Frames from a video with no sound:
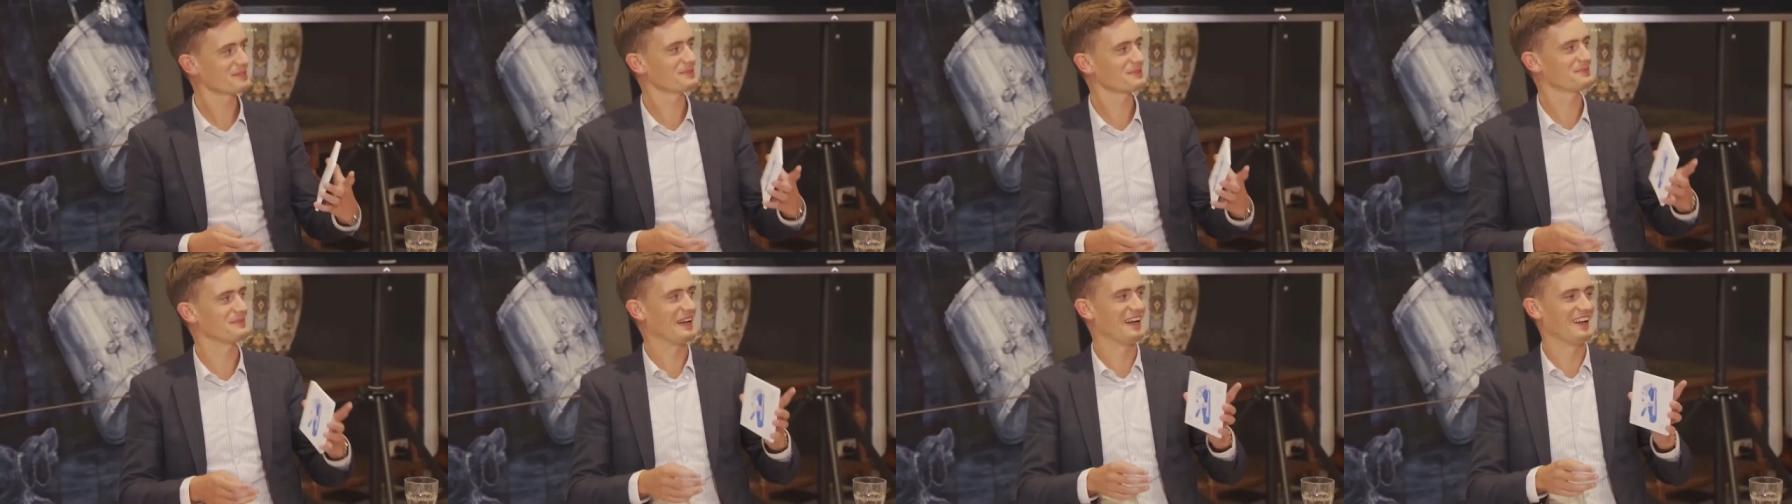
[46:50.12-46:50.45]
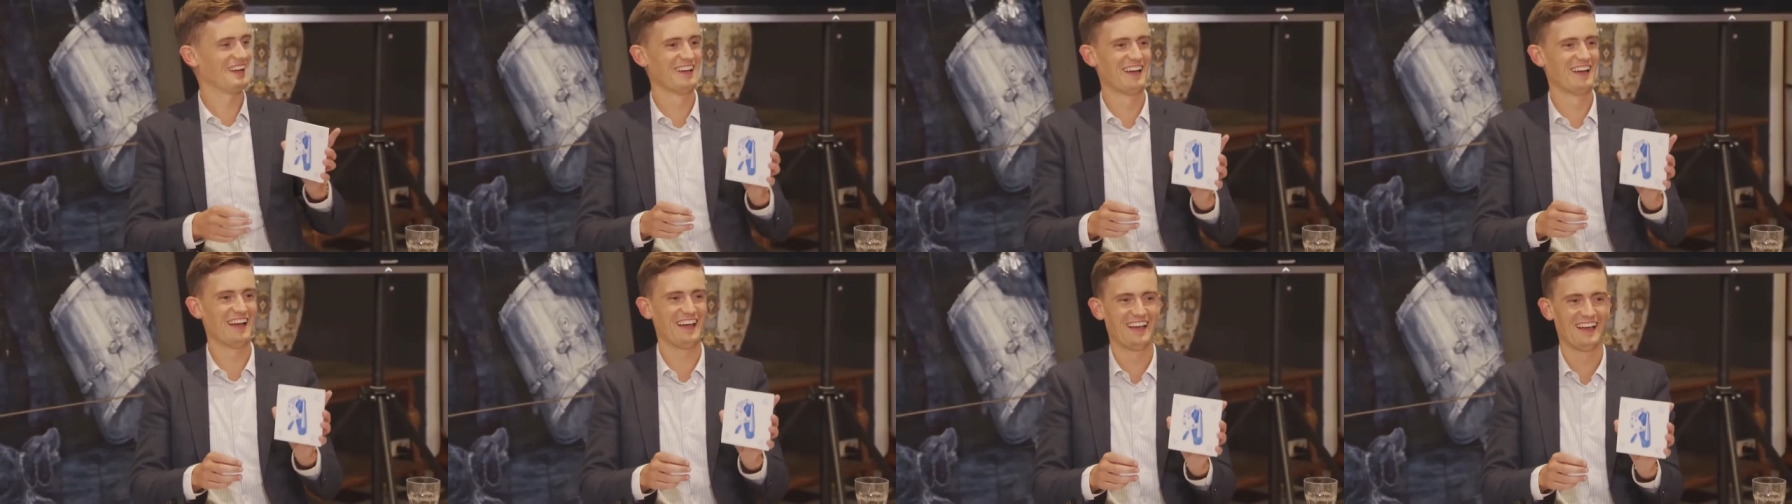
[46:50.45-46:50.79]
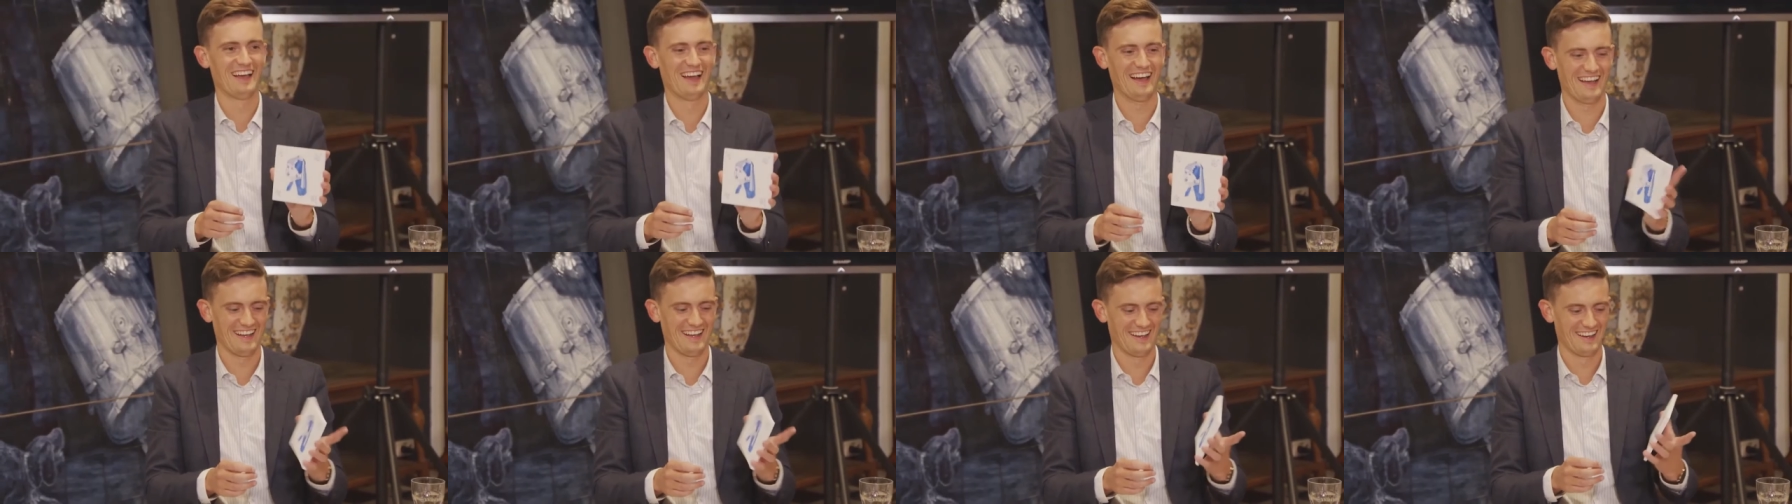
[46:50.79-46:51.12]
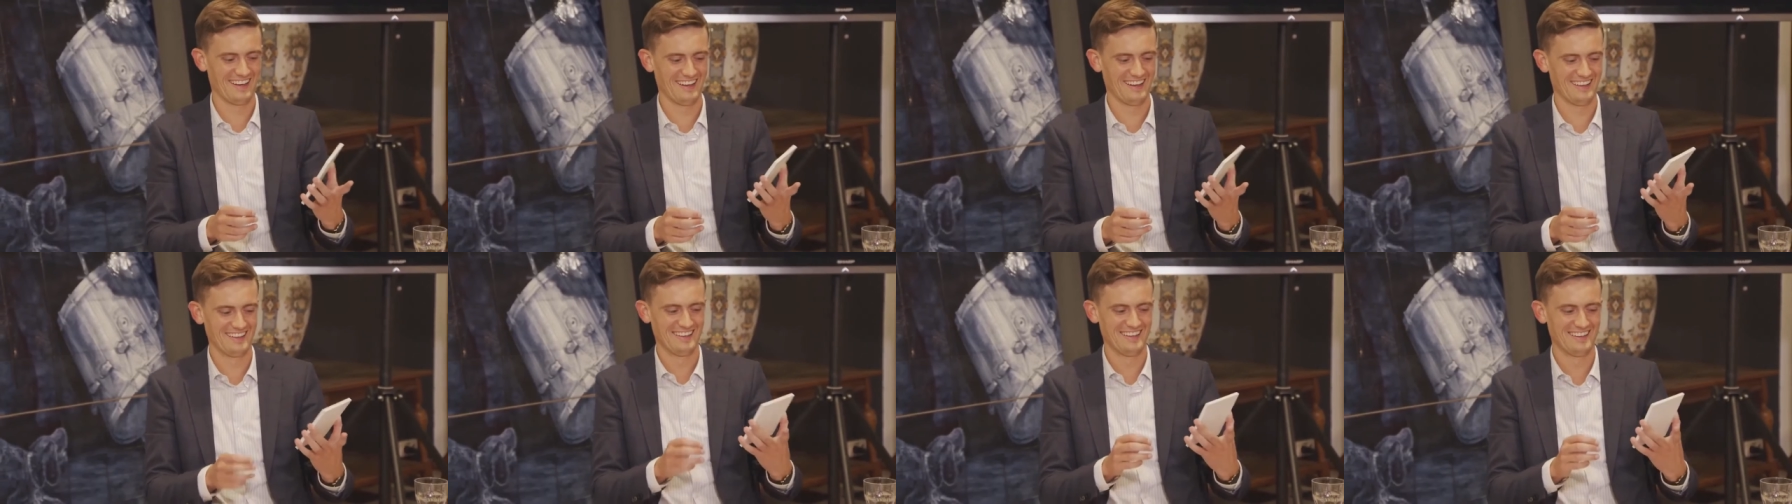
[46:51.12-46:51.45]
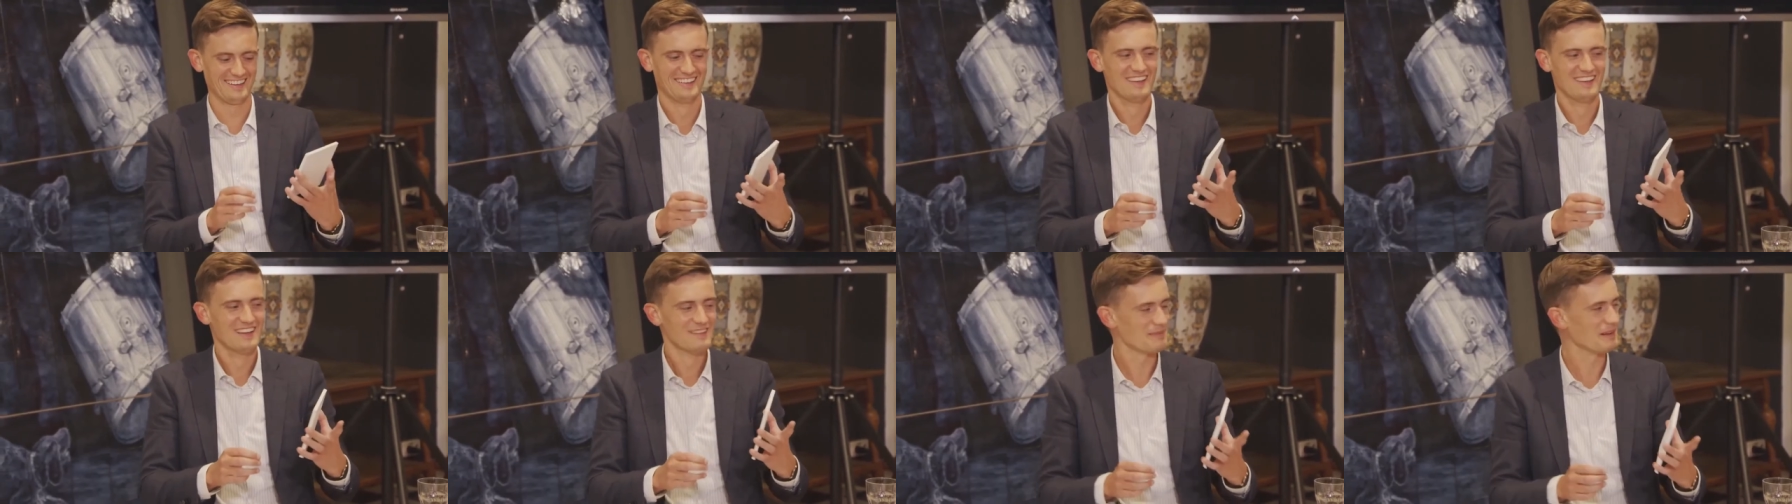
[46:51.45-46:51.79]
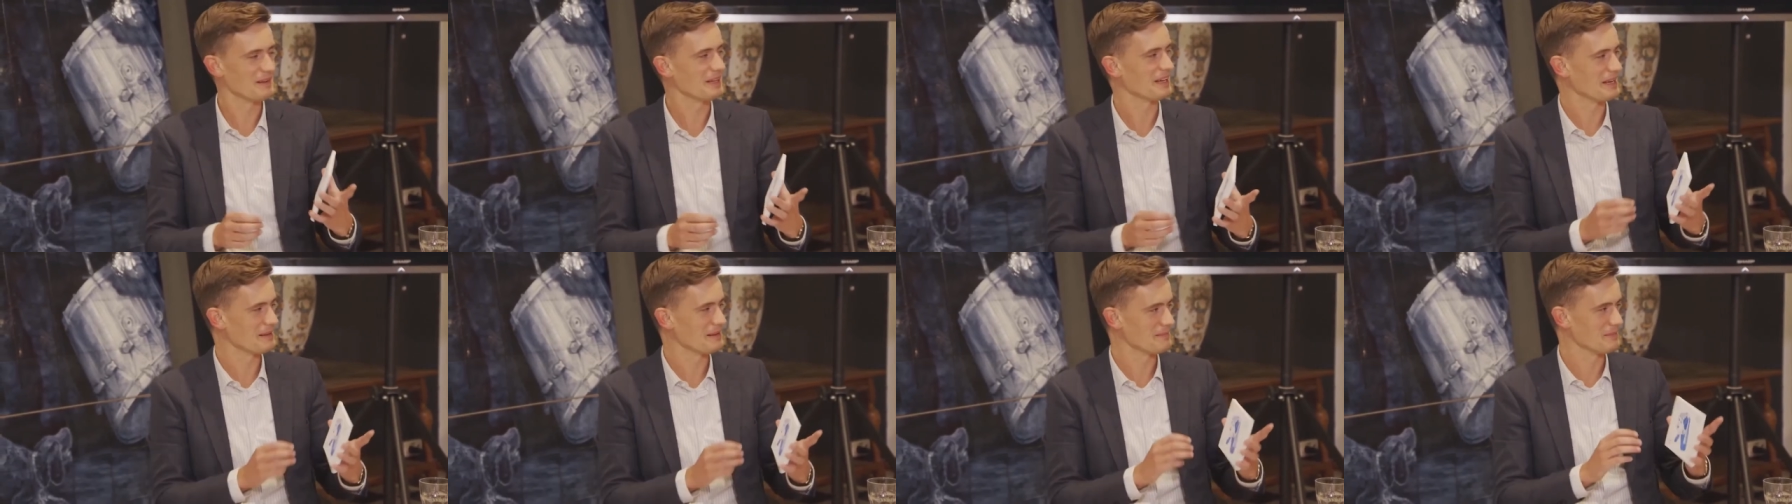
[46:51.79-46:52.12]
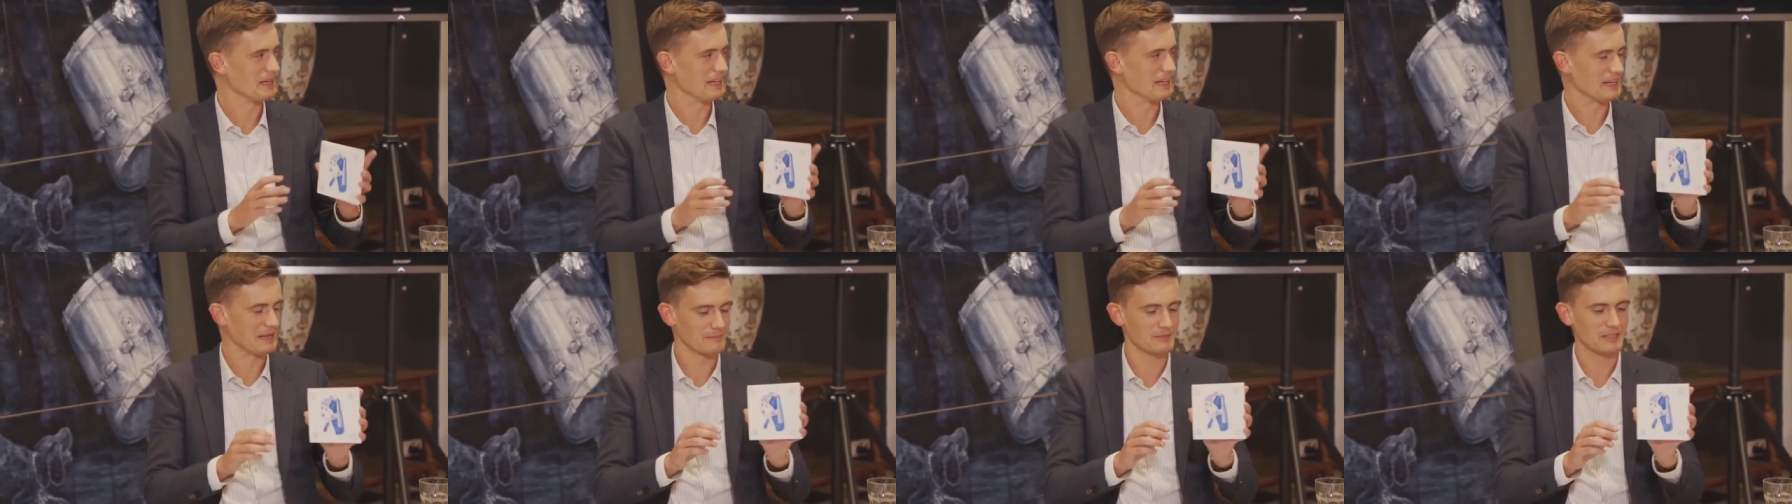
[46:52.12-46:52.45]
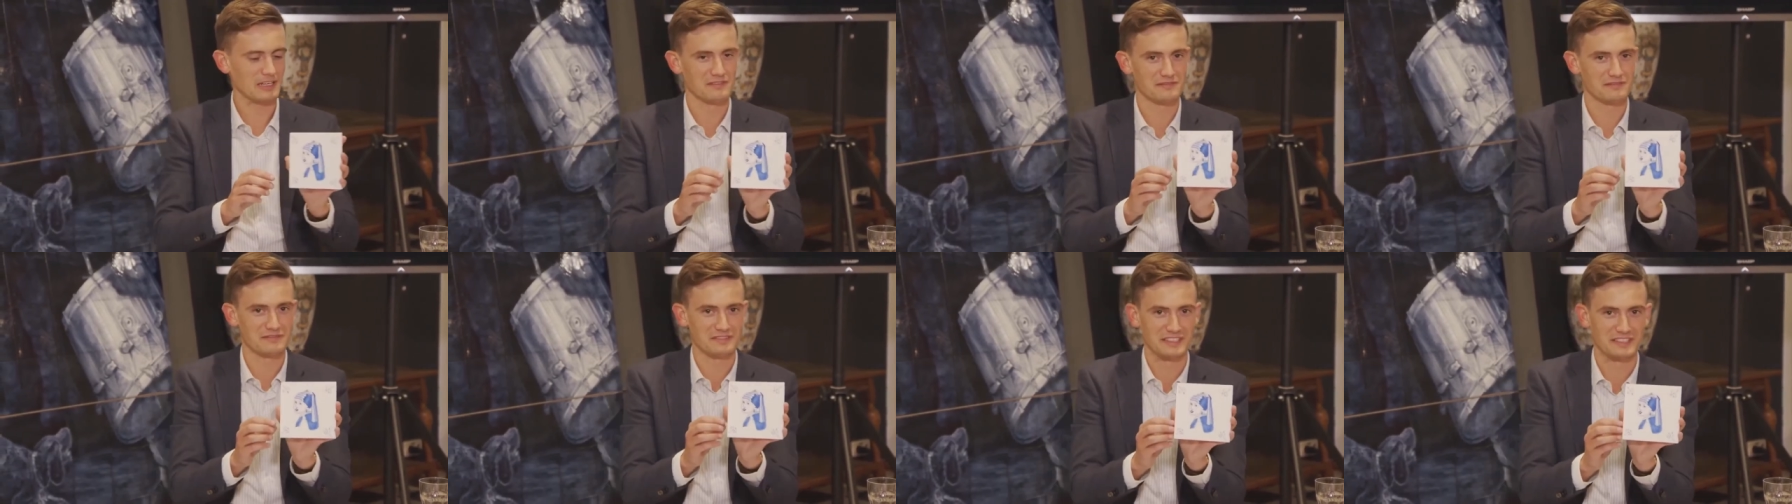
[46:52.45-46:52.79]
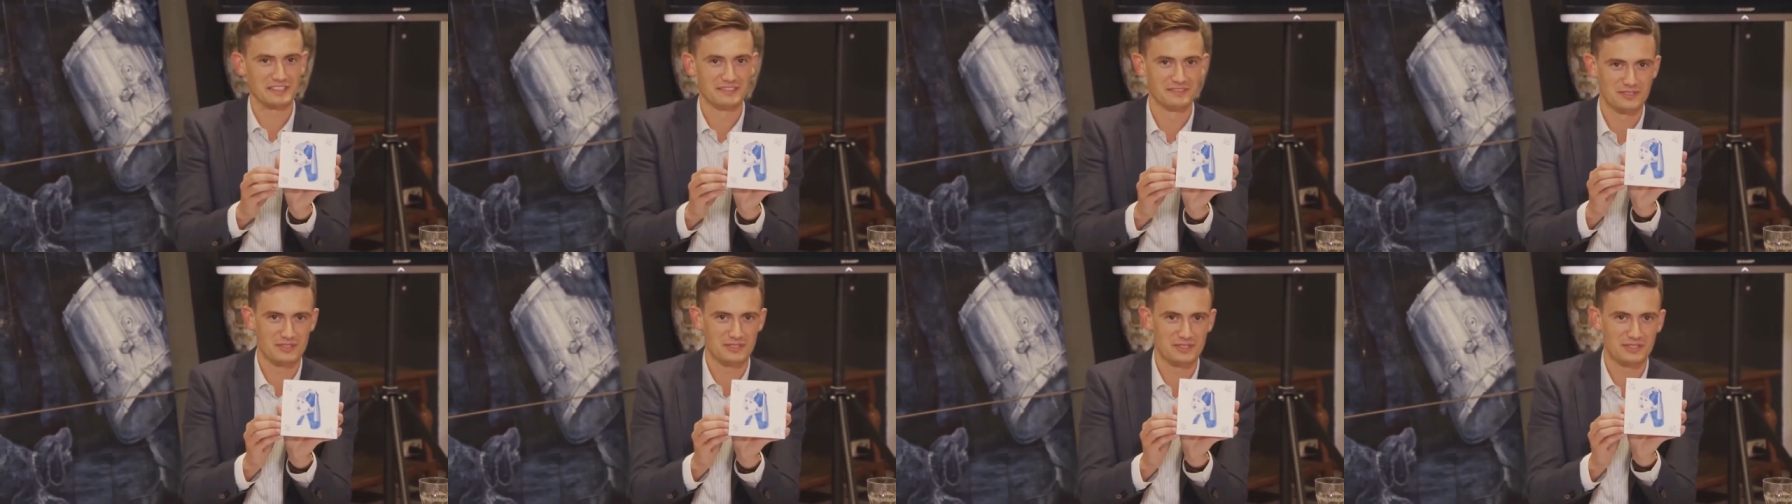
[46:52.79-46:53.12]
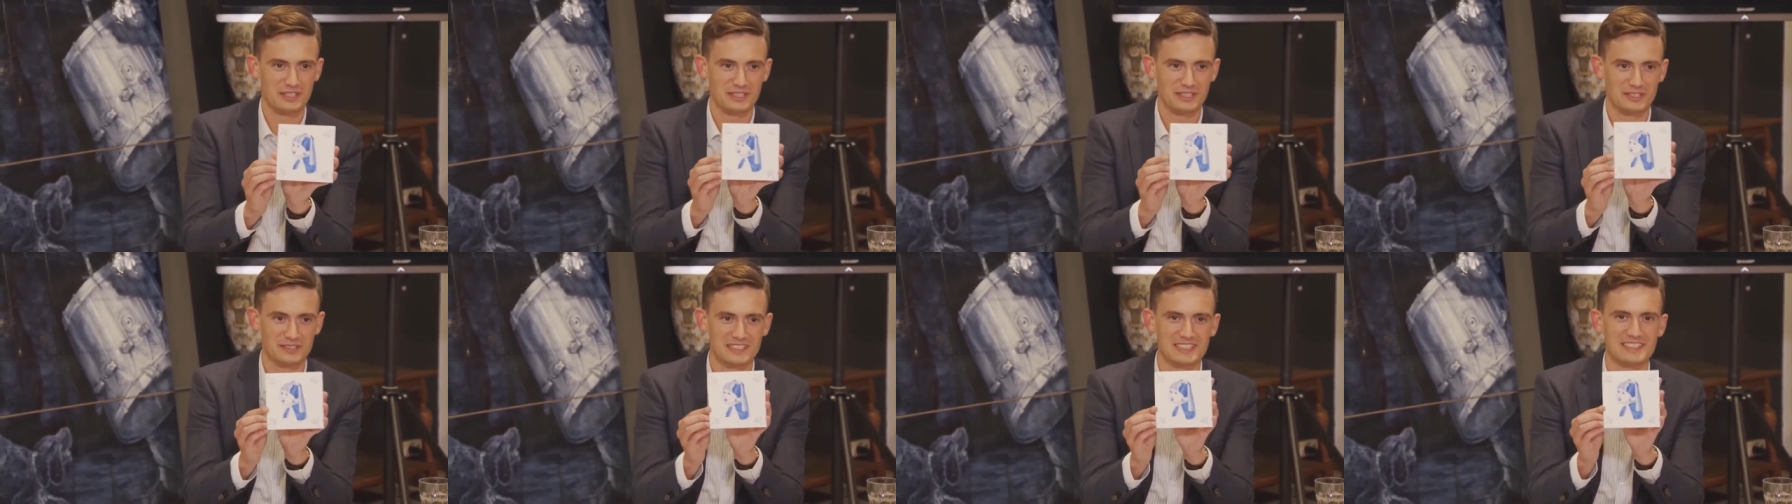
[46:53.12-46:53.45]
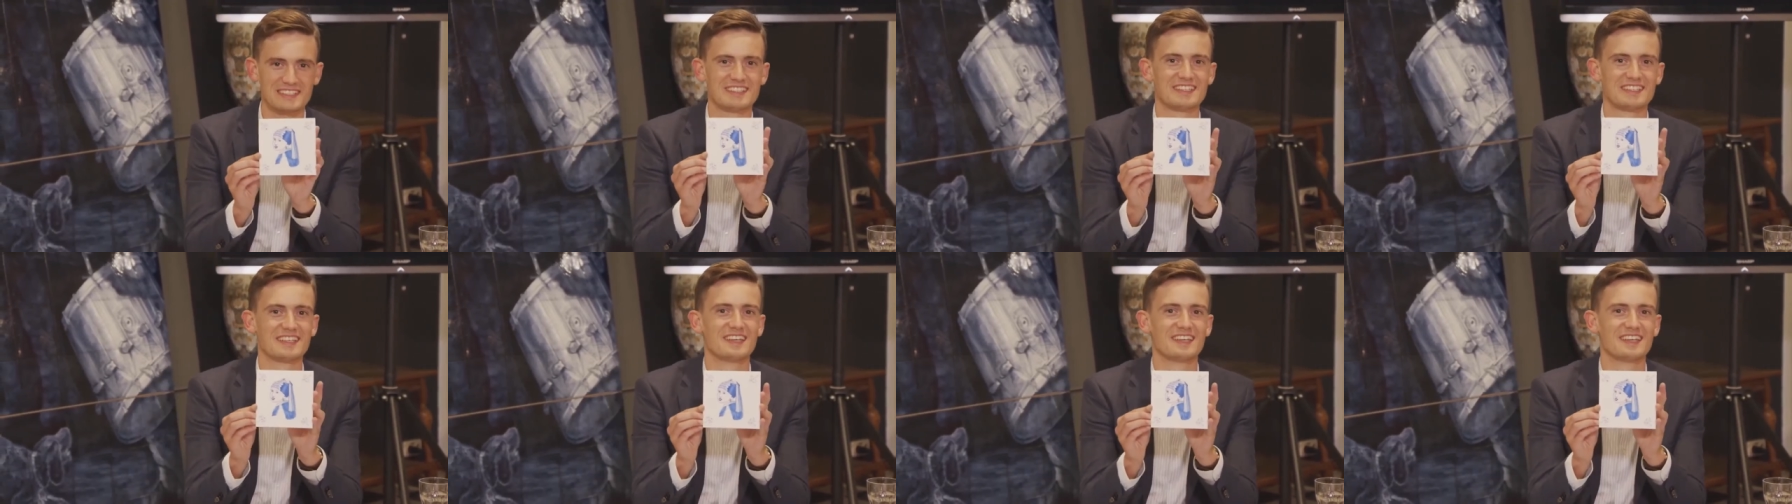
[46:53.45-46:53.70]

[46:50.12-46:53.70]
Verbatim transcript: but I'm uh, I'm confident to show it.